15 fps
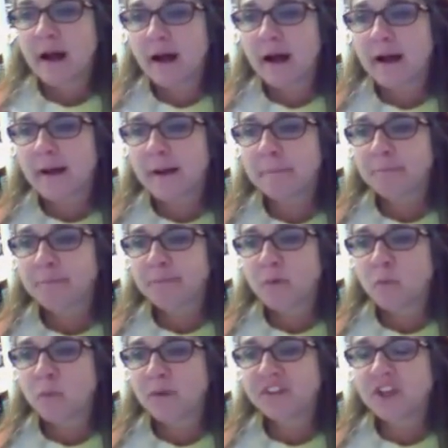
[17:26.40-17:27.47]

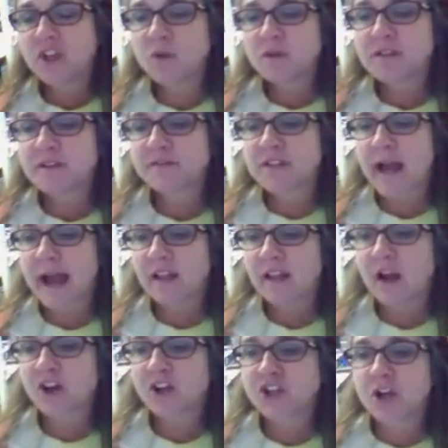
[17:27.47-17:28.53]
the use of
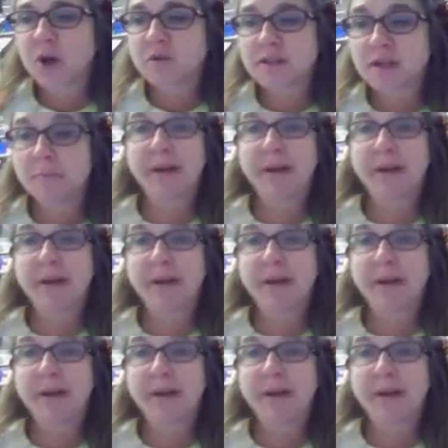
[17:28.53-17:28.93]
dialogue shows